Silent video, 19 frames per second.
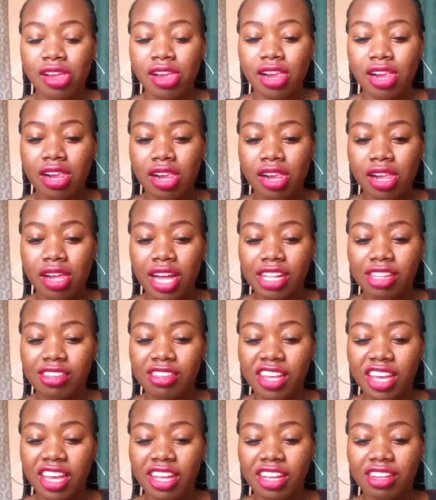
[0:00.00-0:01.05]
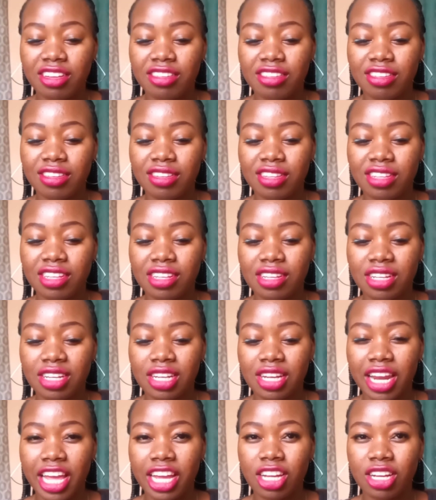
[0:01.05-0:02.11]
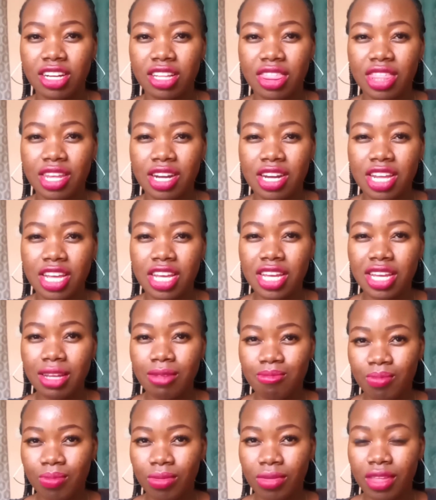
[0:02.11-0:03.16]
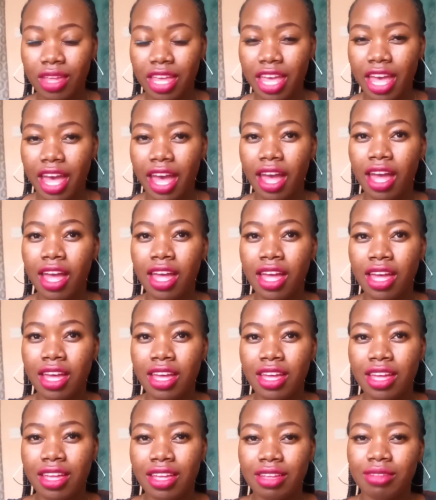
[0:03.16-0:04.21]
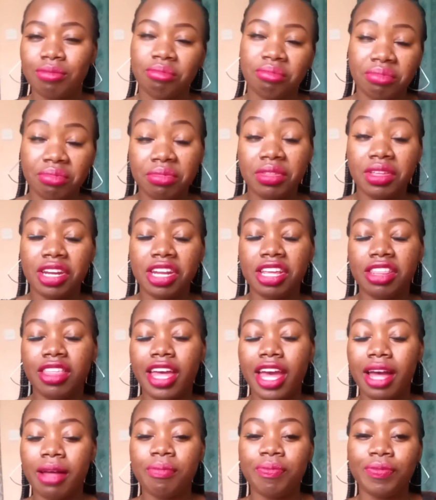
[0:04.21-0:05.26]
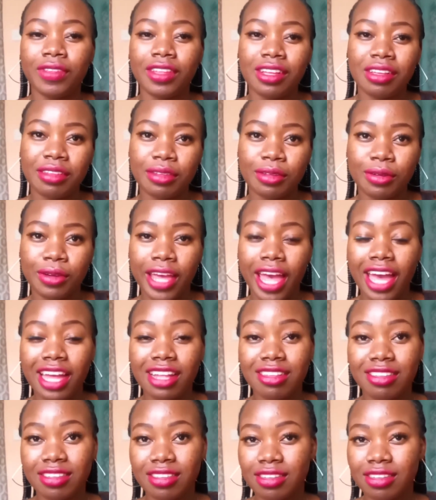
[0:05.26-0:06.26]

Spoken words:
I'd say it's like 3. Yeah, 3 there. So yeah, it's